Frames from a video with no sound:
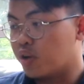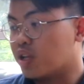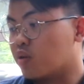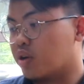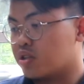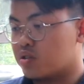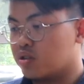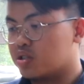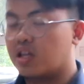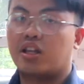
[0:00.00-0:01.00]
find our
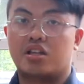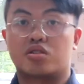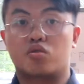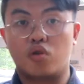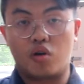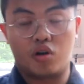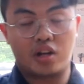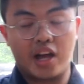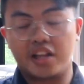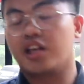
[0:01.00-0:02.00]
resource, that is through
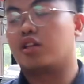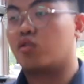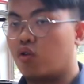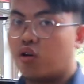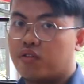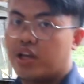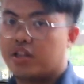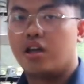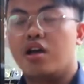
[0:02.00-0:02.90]
online and through offline.